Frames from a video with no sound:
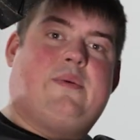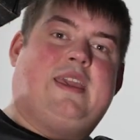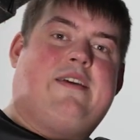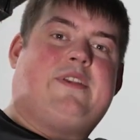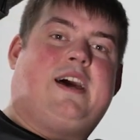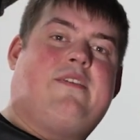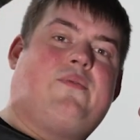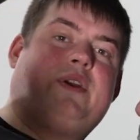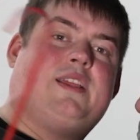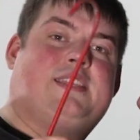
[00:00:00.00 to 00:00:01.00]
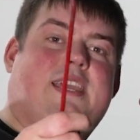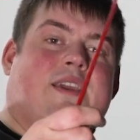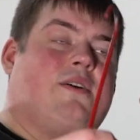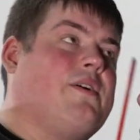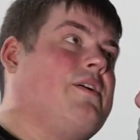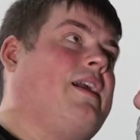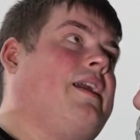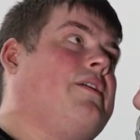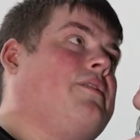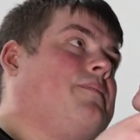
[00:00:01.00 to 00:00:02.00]
we have it off, we're going to take our
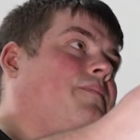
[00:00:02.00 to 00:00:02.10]
hanger